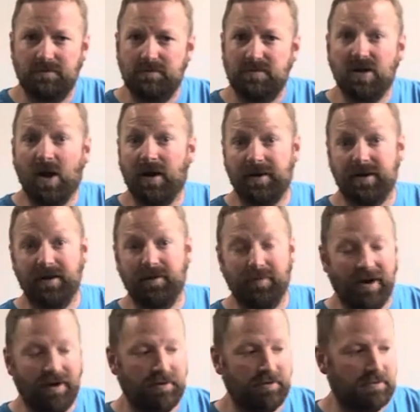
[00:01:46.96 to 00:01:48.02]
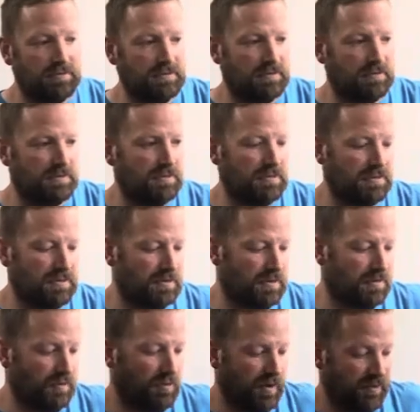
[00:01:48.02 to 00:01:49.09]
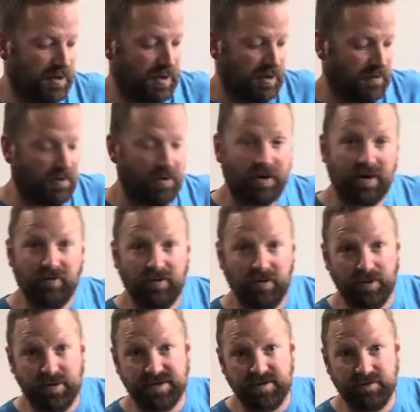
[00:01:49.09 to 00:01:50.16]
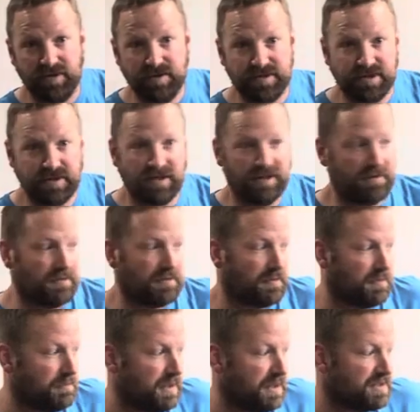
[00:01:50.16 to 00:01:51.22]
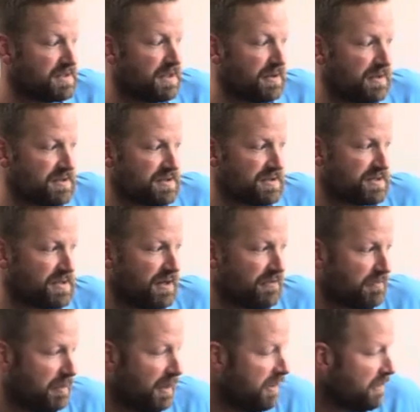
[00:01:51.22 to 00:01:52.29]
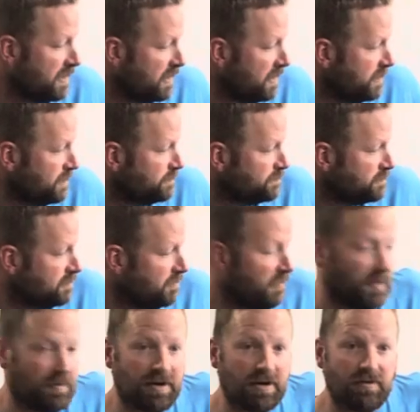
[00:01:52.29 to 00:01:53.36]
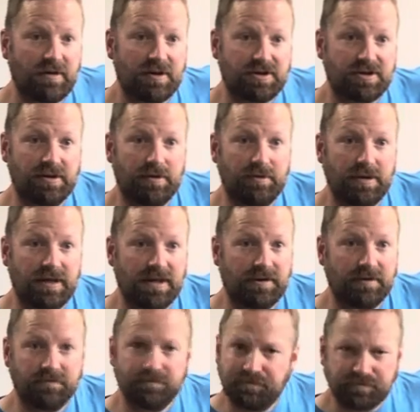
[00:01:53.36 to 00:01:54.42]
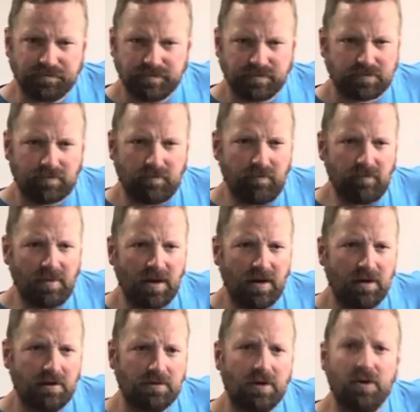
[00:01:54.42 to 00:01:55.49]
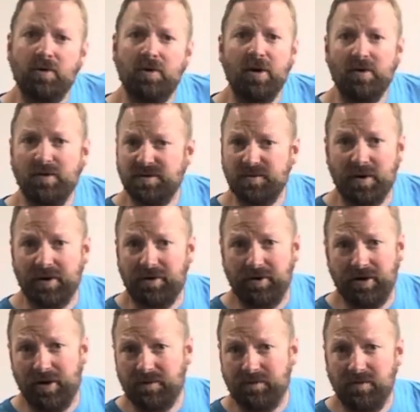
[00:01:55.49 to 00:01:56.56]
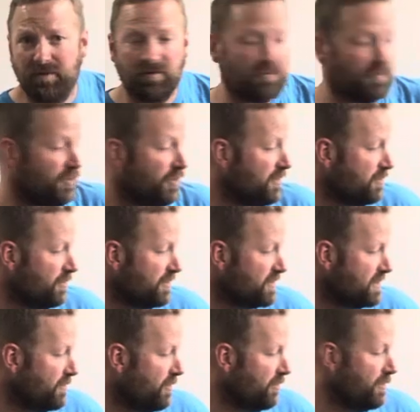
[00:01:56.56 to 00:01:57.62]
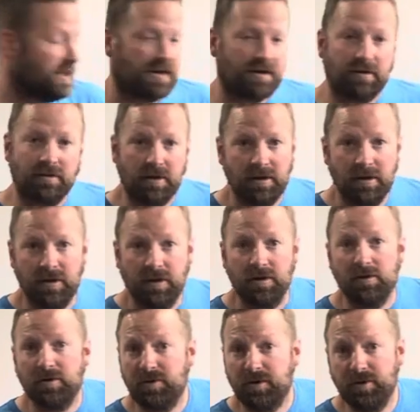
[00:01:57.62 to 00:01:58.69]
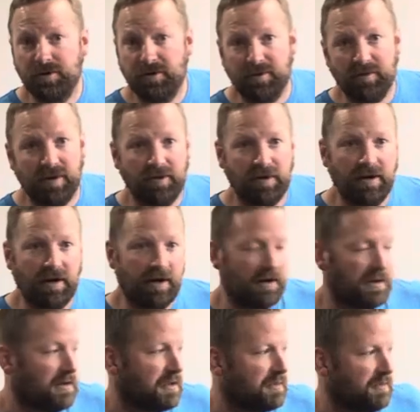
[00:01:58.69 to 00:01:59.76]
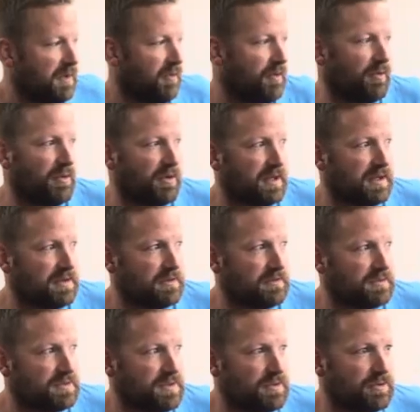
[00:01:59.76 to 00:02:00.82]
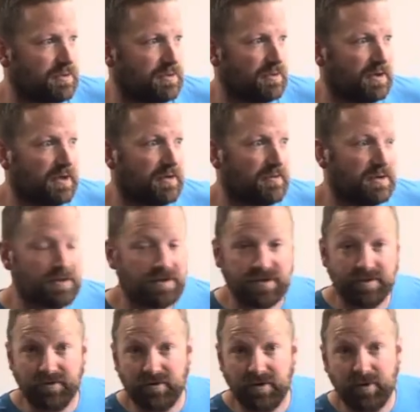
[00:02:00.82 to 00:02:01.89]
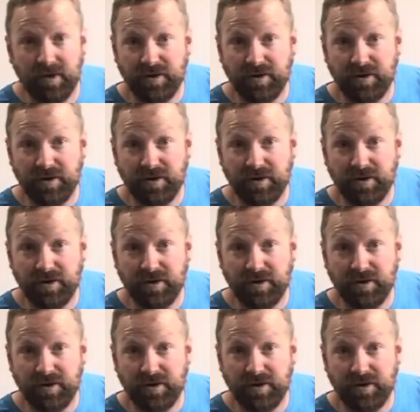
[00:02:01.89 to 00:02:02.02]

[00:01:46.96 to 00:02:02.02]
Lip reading: talking about women and their influence in music and big stars and stuff, but maybe eventually we can, who knows where it'll go. We'll see what we can do with it. Maybe we'll get to interview some female